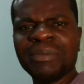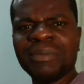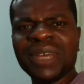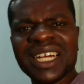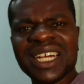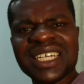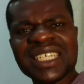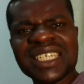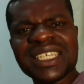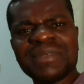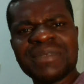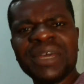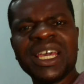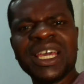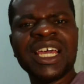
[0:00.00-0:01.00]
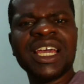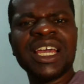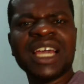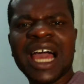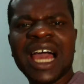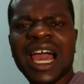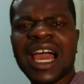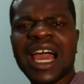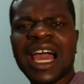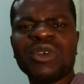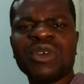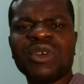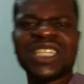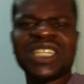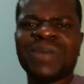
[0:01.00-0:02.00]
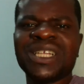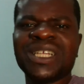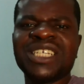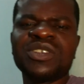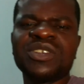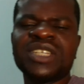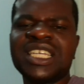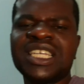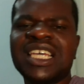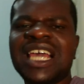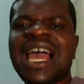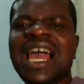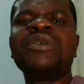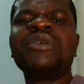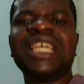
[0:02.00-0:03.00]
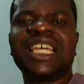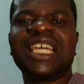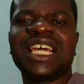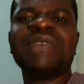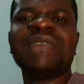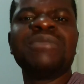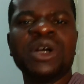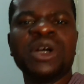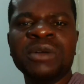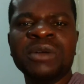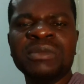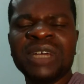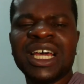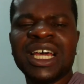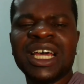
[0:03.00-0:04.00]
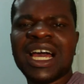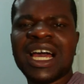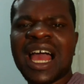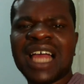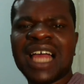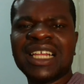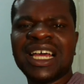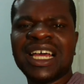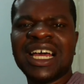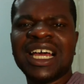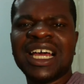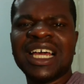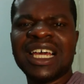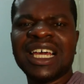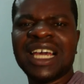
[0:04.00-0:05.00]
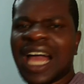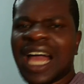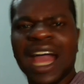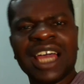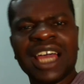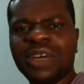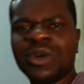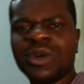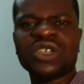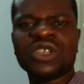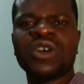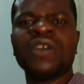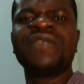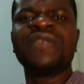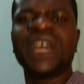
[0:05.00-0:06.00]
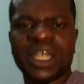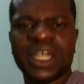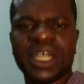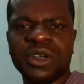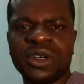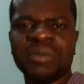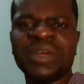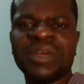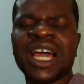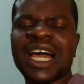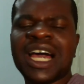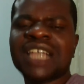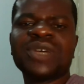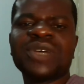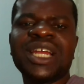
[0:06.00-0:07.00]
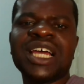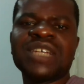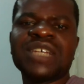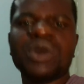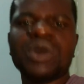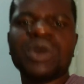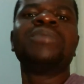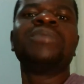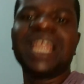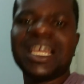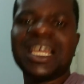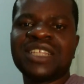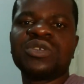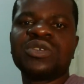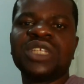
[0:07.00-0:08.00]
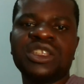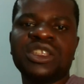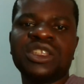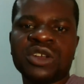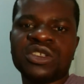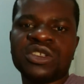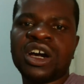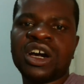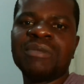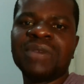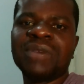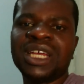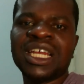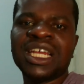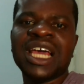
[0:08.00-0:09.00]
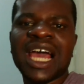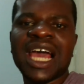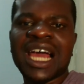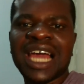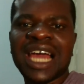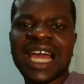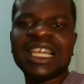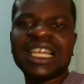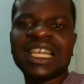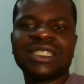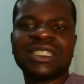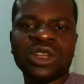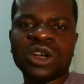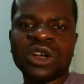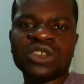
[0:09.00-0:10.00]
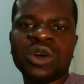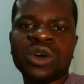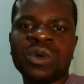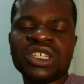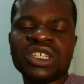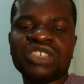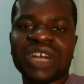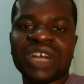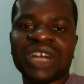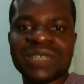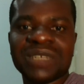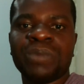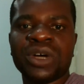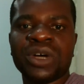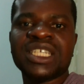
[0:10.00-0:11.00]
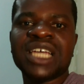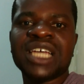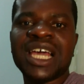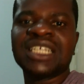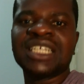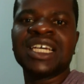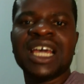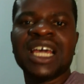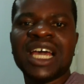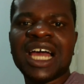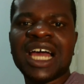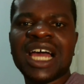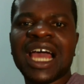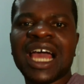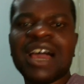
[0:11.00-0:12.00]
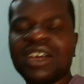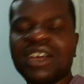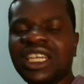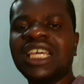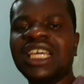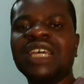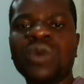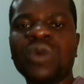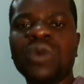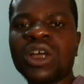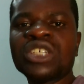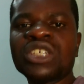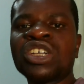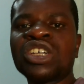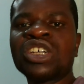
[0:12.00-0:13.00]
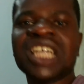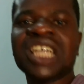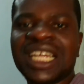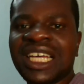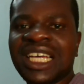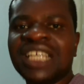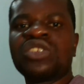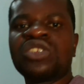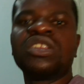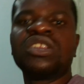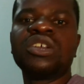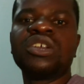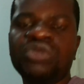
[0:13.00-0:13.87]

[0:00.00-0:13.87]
be that as it may, I was expecting to see how he came home and how he was conveyed home, as well as what led to the doctor coming and how the doctor was transported and how he was ushered into the